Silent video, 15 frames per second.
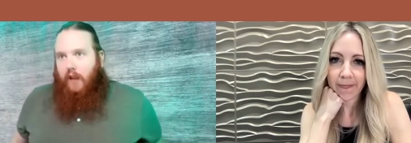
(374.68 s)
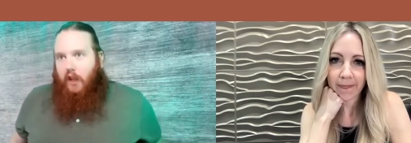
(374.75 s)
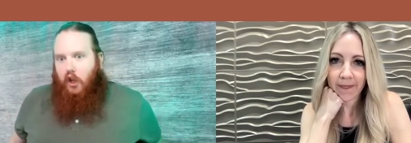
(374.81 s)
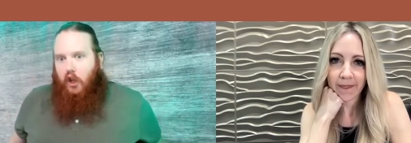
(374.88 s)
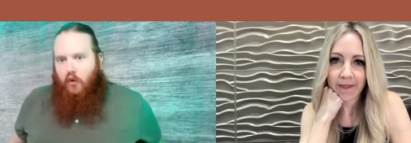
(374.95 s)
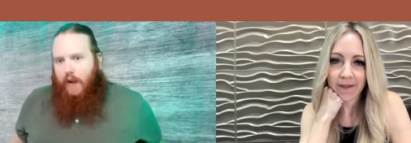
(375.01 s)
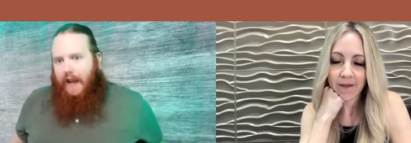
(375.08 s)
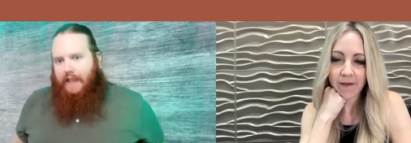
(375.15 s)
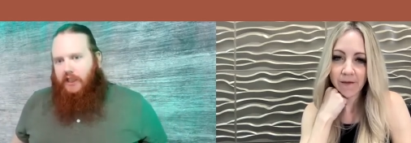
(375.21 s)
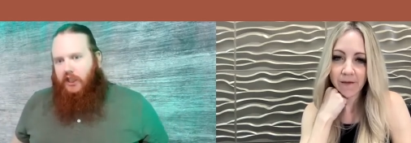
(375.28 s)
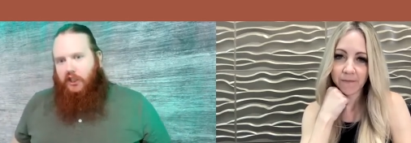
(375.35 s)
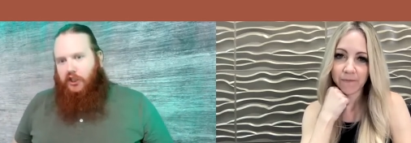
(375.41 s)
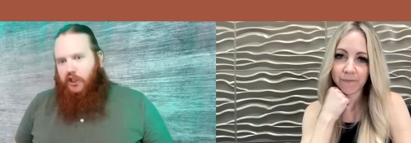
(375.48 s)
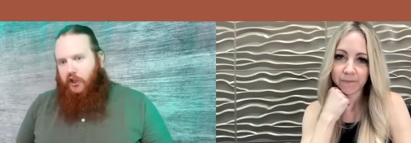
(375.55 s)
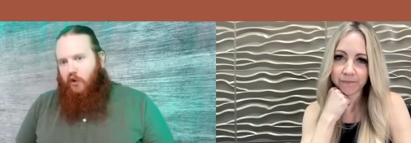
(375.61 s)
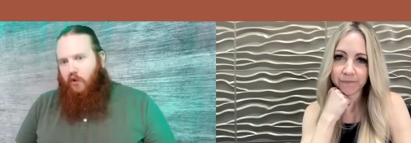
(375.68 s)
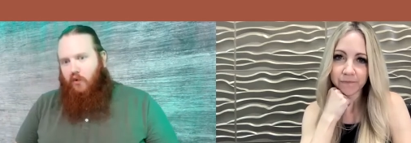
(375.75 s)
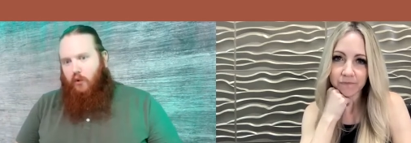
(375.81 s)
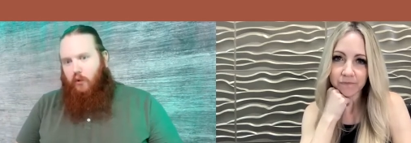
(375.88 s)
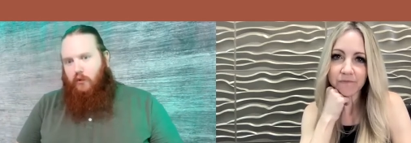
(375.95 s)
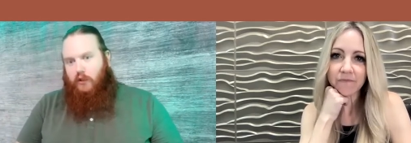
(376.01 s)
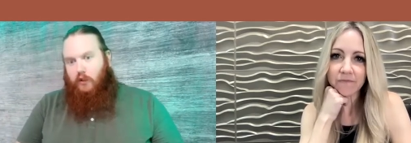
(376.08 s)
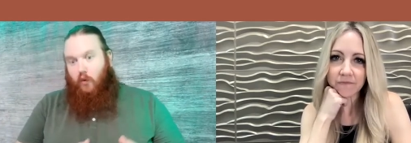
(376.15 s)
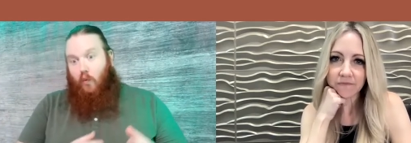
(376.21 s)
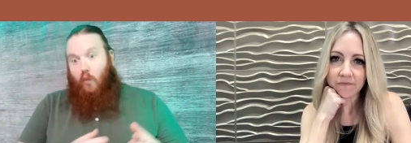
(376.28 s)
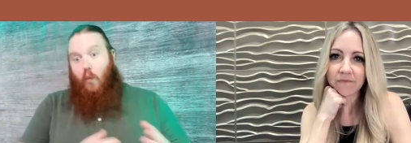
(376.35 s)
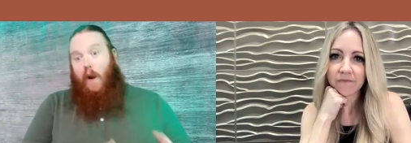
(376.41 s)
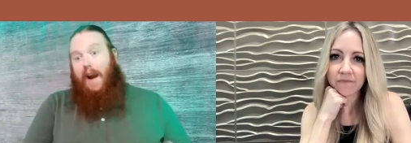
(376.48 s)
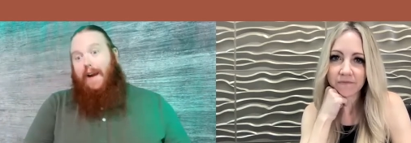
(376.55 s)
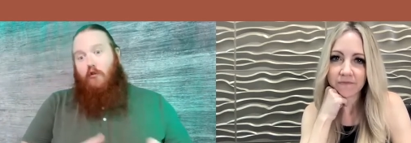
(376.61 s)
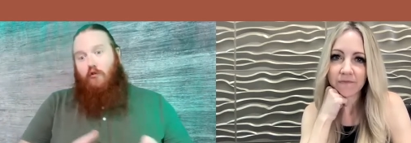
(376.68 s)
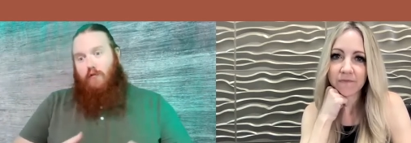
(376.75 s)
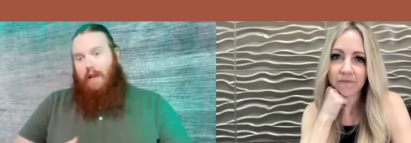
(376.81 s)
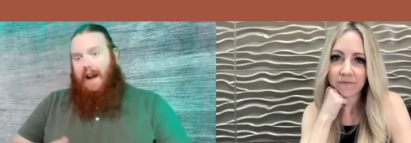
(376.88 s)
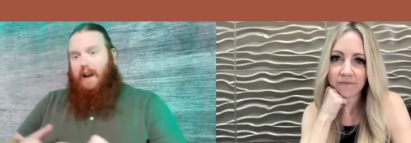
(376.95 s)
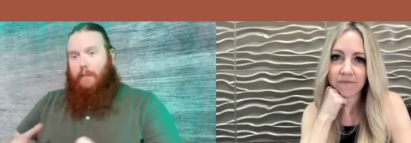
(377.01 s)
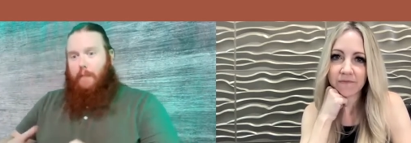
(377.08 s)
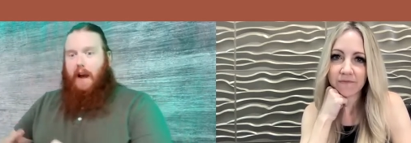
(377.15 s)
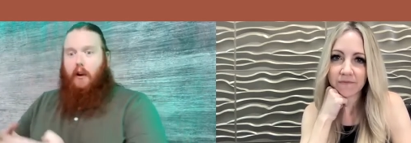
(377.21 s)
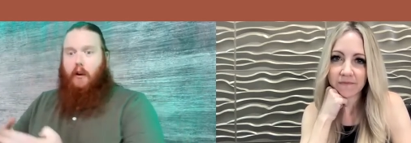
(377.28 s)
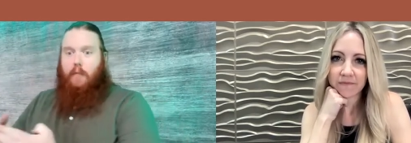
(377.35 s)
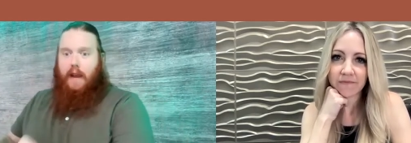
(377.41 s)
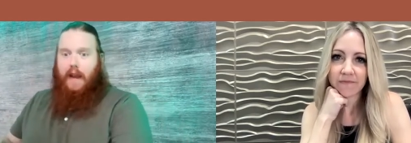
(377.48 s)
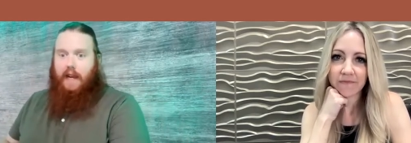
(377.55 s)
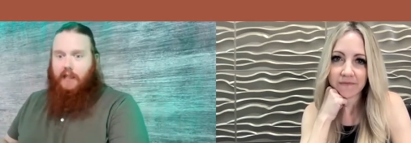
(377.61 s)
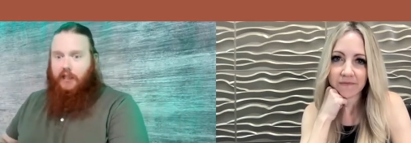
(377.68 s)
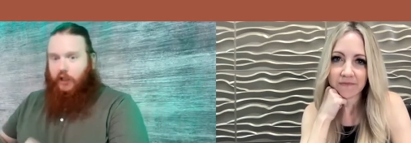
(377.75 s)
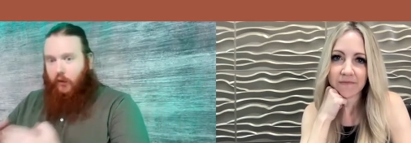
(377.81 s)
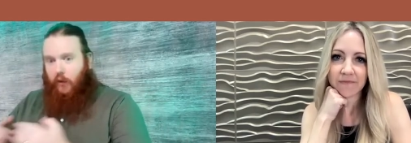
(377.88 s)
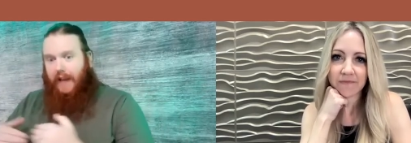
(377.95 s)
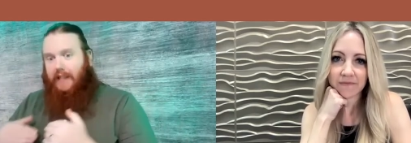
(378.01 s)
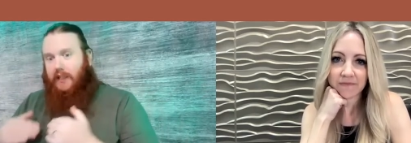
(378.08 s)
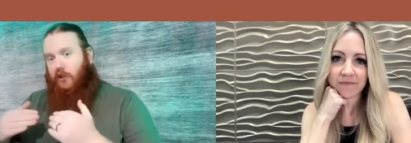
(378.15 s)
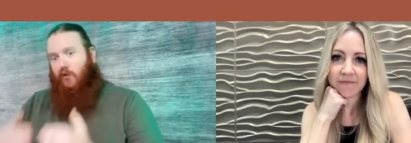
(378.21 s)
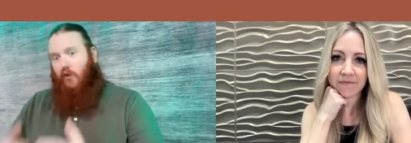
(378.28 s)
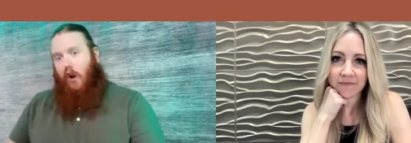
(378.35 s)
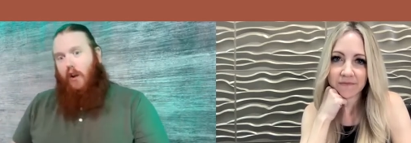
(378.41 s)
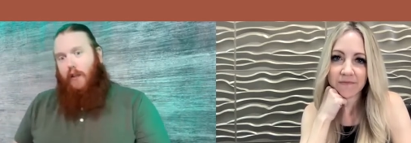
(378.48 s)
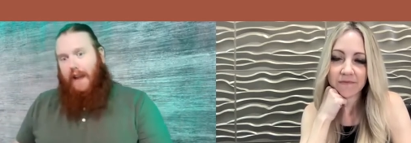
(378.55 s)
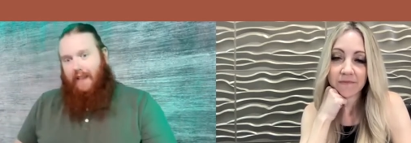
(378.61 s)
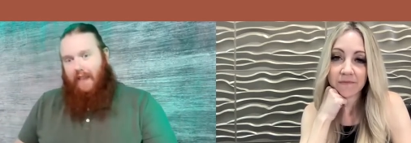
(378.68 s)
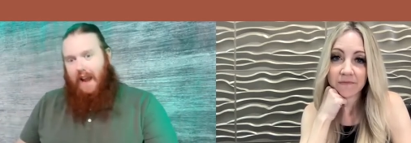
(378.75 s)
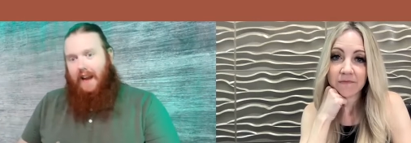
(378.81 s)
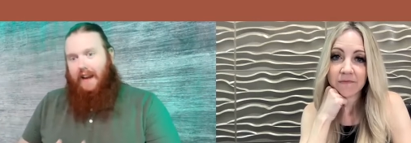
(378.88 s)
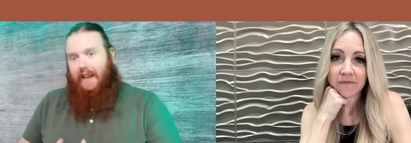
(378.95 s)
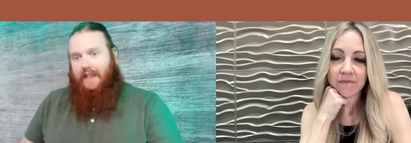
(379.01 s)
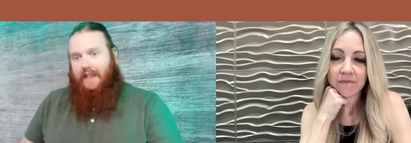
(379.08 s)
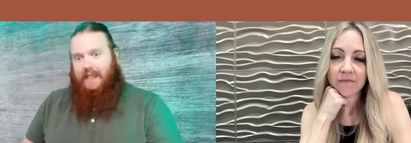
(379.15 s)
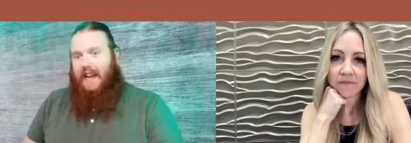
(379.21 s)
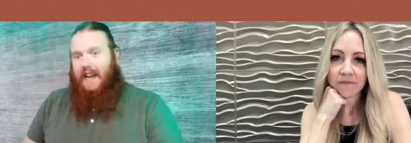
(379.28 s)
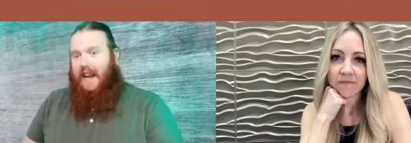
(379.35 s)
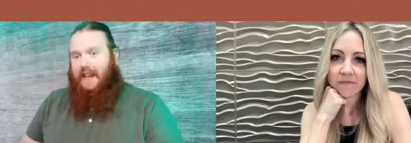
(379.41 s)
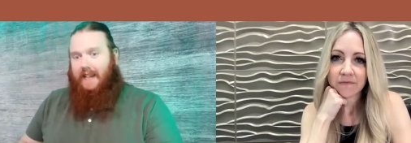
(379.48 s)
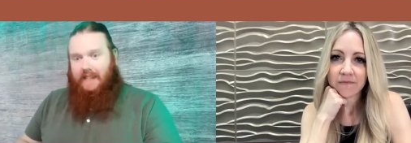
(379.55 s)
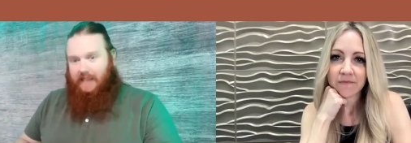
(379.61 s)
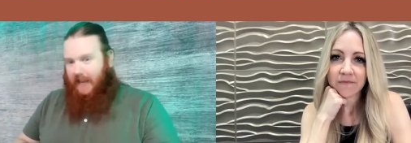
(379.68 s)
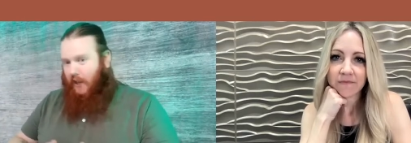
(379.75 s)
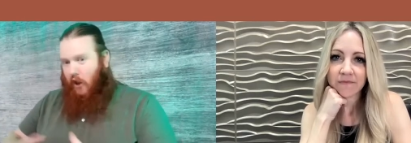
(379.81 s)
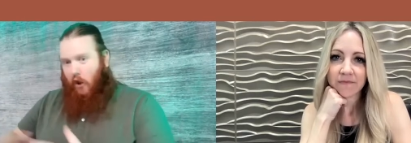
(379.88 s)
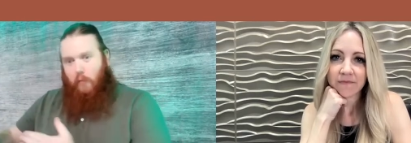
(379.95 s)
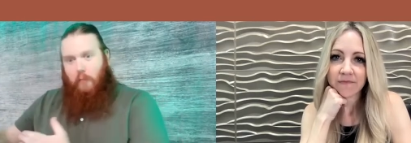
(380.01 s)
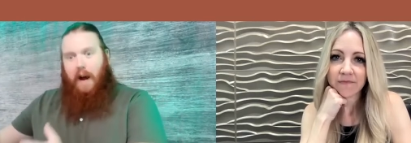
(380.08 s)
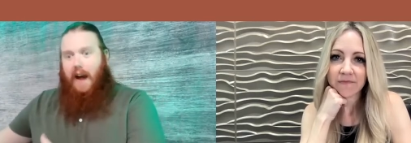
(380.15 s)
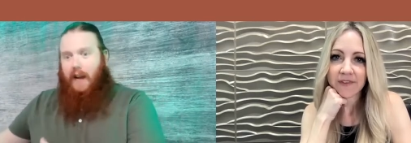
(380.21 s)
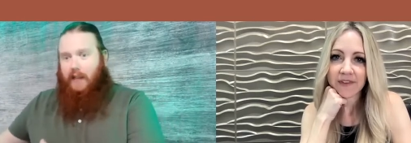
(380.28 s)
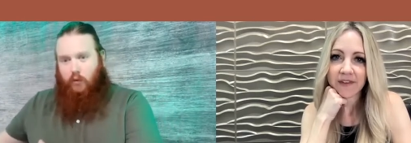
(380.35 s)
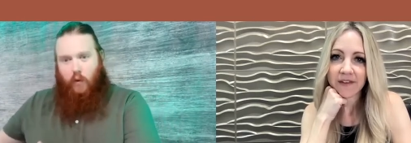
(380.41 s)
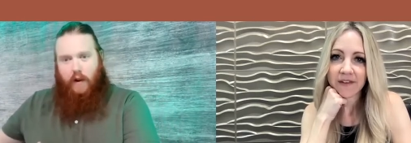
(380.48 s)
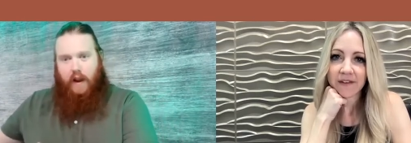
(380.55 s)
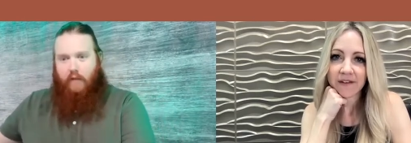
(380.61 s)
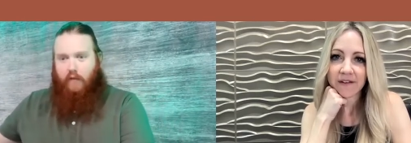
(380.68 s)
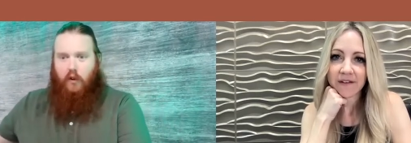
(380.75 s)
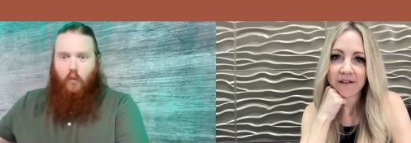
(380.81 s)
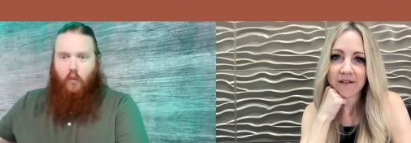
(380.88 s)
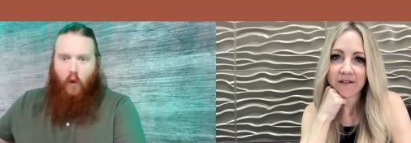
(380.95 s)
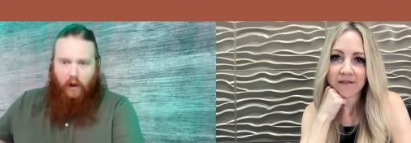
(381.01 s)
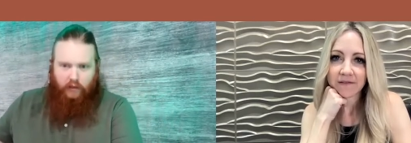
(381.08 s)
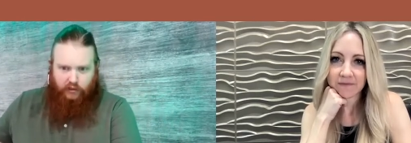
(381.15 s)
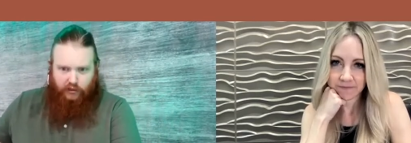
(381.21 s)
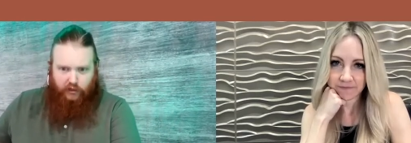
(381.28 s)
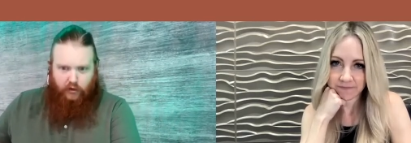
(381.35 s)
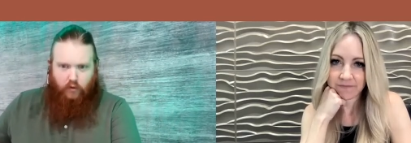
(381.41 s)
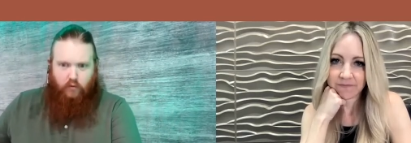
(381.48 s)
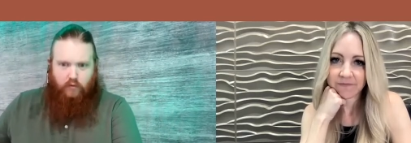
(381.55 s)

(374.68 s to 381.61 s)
Speaker 1: you get to choose where rock bottom is. You get to draw that line in the sand and say no moth whenever you want to.